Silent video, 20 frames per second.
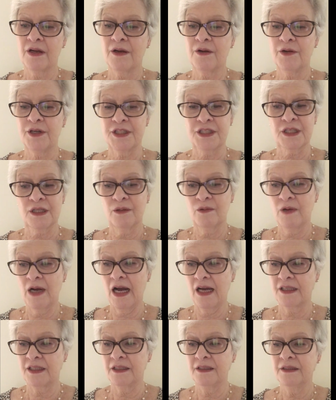Chris
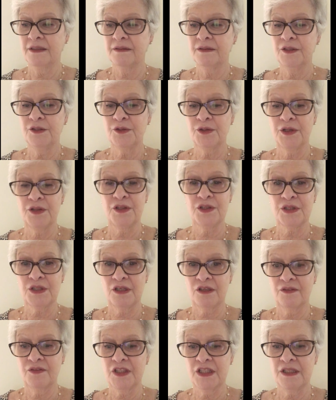Girata during the
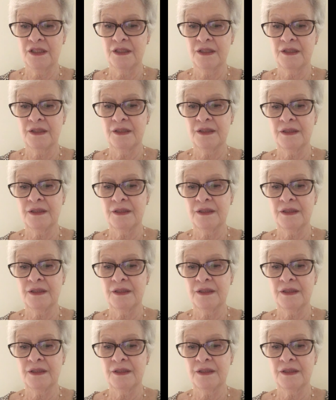service